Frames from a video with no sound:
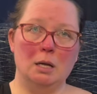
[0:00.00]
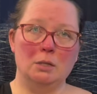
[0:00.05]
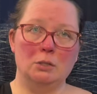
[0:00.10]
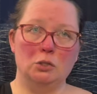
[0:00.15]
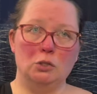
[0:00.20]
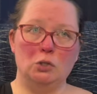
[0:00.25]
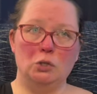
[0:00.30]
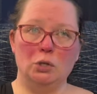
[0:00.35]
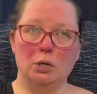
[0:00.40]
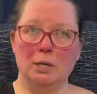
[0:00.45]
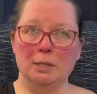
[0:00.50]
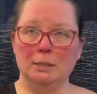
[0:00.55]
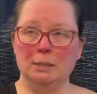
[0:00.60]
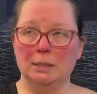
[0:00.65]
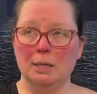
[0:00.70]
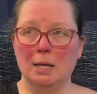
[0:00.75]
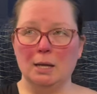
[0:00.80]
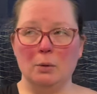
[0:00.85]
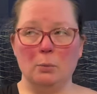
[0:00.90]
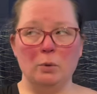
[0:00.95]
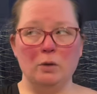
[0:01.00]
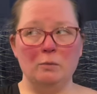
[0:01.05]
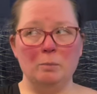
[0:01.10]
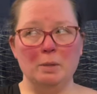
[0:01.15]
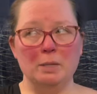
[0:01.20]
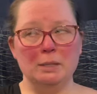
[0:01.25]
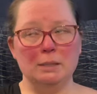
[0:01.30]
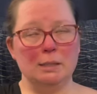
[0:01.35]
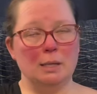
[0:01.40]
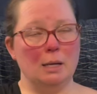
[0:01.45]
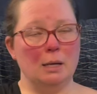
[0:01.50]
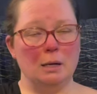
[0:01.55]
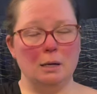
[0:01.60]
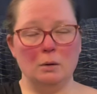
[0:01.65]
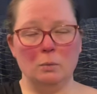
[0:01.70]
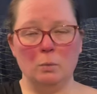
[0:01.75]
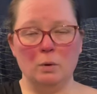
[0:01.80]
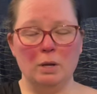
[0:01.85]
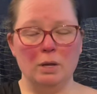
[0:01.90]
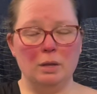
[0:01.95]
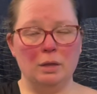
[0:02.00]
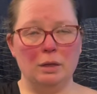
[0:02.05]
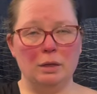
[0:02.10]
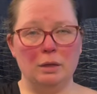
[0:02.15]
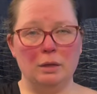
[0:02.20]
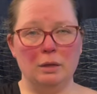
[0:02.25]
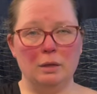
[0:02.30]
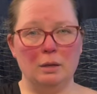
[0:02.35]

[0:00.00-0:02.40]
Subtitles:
just like we've been saying with